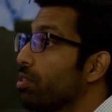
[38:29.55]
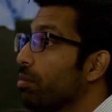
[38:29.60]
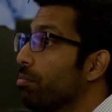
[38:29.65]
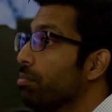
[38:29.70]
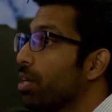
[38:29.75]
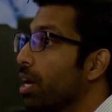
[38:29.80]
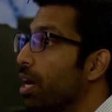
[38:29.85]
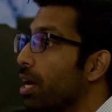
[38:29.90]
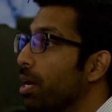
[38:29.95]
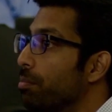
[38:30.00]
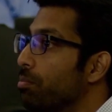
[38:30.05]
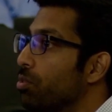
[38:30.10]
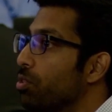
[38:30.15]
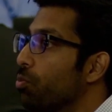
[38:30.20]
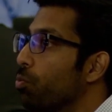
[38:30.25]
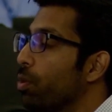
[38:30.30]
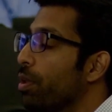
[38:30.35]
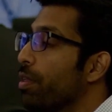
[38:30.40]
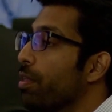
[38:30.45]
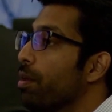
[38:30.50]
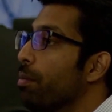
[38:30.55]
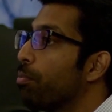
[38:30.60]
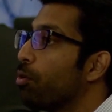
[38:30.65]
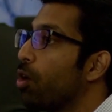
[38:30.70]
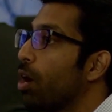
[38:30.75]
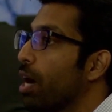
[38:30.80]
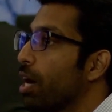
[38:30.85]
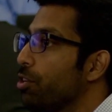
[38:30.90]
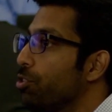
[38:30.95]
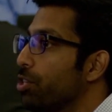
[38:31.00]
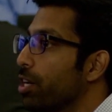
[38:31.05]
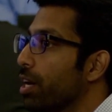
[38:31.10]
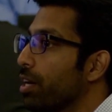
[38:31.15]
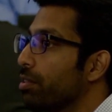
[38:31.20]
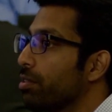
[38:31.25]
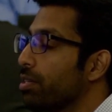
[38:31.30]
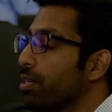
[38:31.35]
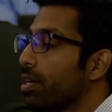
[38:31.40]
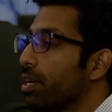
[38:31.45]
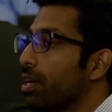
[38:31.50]
Sometimes yeah. within a
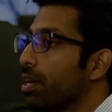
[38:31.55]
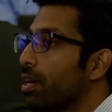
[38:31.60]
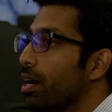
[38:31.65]
project,